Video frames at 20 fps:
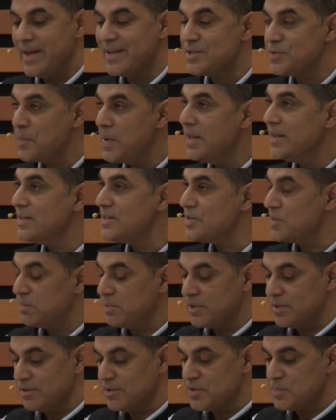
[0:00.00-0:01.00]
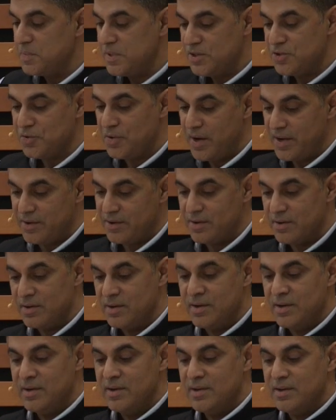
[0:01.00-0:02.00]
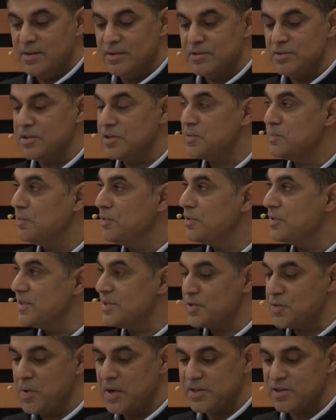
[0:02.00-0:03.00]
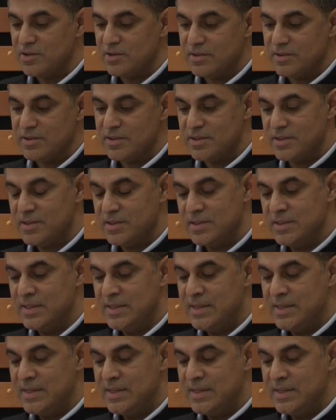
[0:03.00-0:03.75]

as well as a political speechwriter to explore these questions.